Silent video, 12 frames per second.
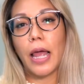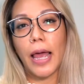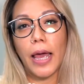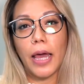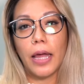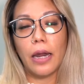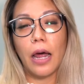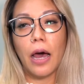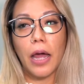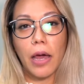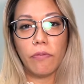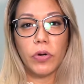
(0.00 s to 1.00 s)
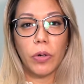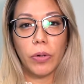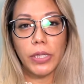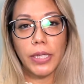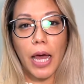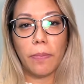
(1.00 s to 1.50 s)
and I have
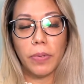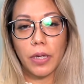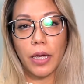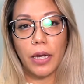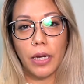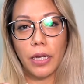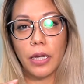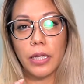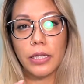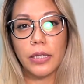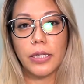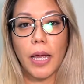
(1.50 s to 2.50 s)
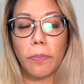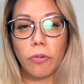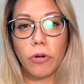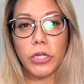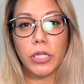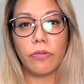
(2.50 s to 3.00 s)
noticed that because it is a
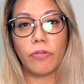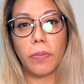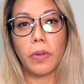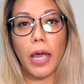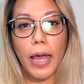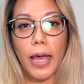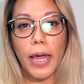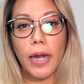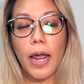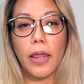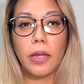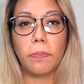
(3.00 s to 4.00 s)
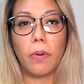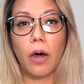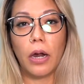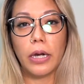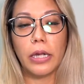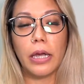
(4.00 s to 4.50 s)
separation from the head and the
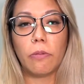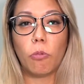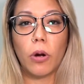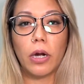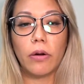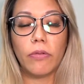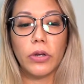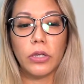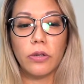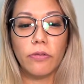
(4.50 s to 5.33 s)
body, and whatever you